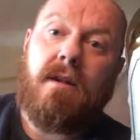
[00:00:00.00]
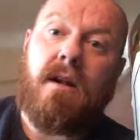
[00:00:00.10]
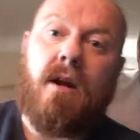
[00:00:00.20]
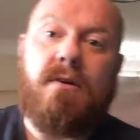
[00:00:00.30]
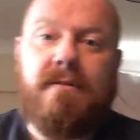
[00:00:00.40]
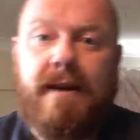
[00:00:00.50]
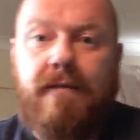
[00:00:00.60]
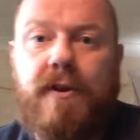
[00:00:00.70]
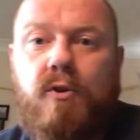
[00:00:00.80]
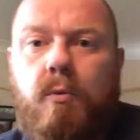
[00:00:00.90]
you know, is there
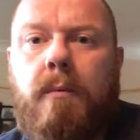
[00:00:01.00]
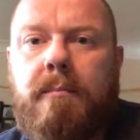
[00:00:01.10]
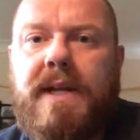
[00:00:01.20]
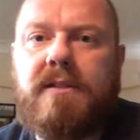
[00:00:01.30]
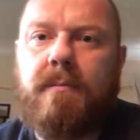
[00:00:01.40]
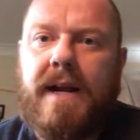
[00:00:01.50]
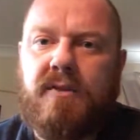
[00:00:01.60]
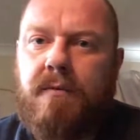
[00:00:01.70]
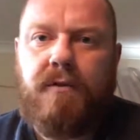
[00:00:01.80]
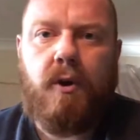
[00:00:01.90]
anything you want me to
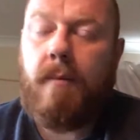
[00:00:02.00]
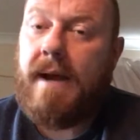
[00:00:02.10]
perhaps review?